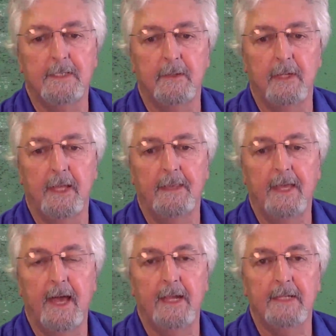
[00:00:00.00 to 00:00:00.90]
So
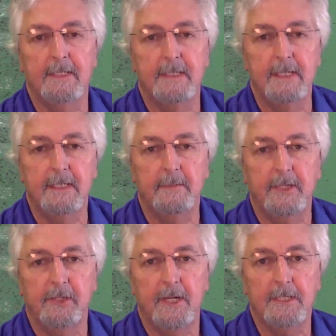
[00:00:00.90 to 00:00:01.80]
that needs to be
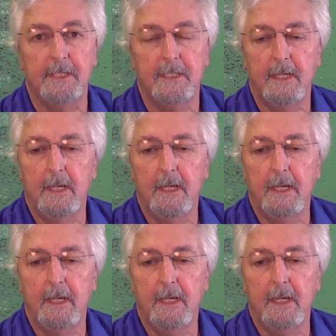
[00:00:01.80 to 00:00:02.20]
adjusted.